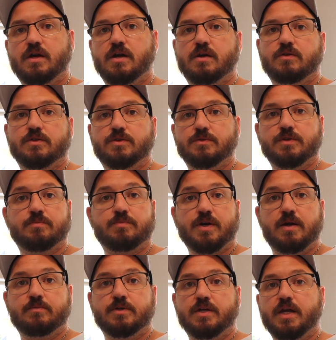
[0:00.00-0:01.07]
on doing the
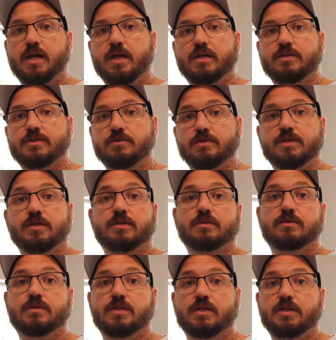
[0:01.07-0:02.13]
primer and
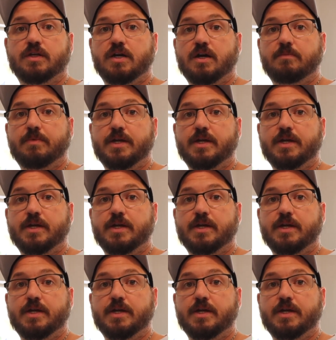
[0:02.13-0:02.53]
doing the